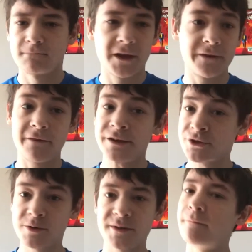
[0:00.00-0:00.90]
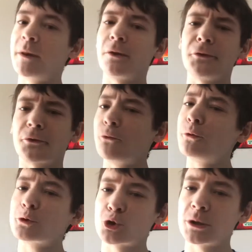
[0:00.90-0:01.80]
Adventures of Middle
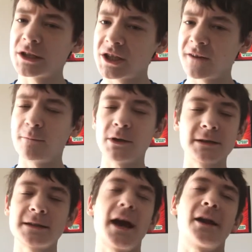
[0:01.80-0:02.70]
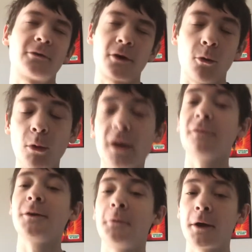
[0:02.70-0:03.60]
School Trilogy of Books. I don't know,
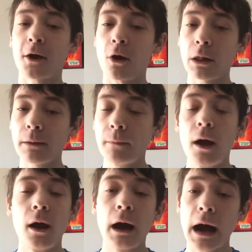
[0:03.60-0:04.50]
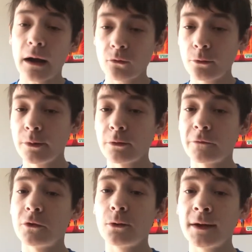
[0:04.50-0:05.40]
whatever you want to call them. I will be
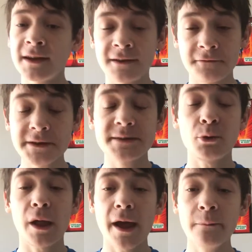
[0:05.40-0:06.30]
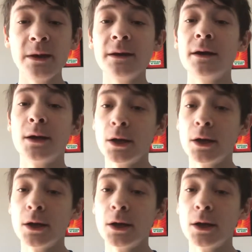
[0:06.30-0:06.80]
reviewing Invisible Emmie,